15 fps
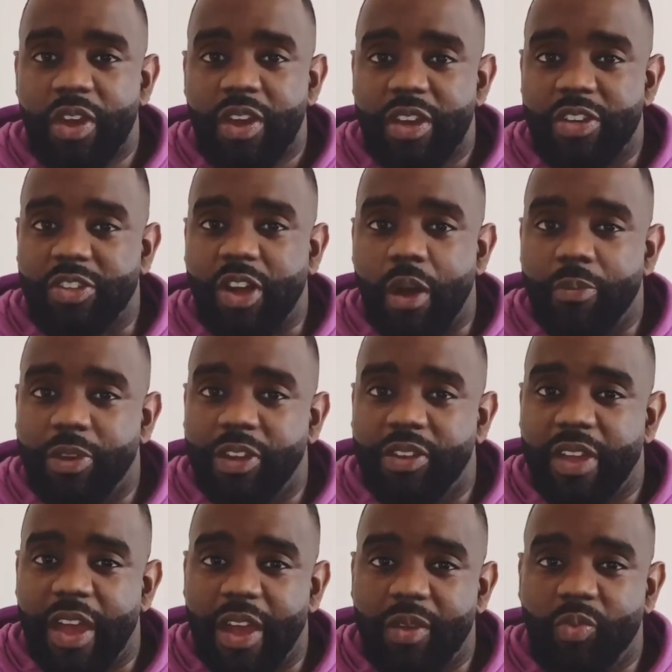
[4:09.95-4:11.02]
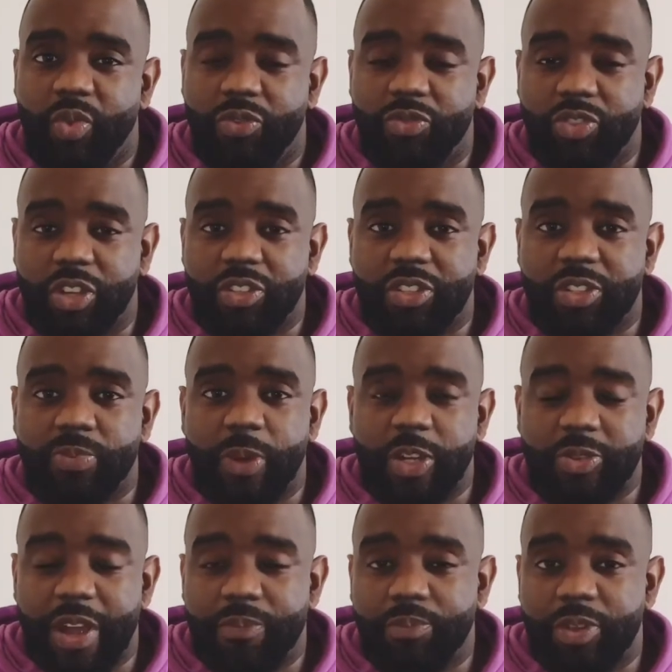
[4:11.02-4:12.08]
is coming in there with just as
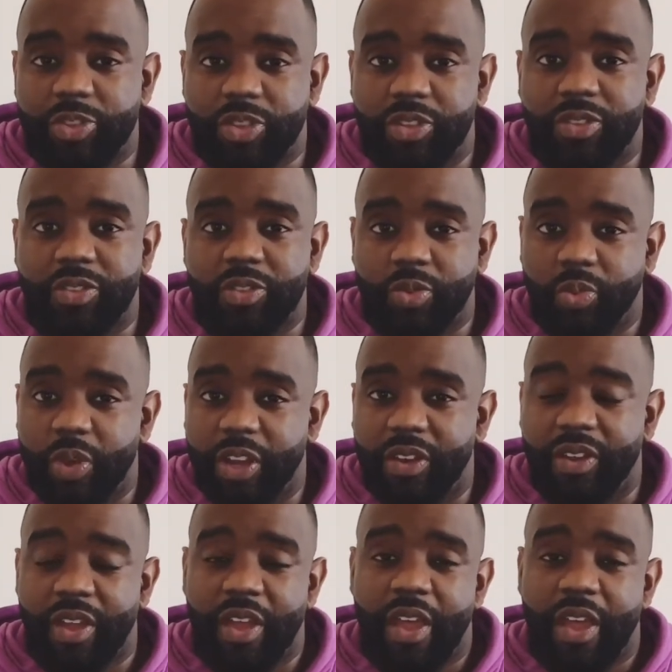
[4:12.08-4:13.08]
much ambition to win.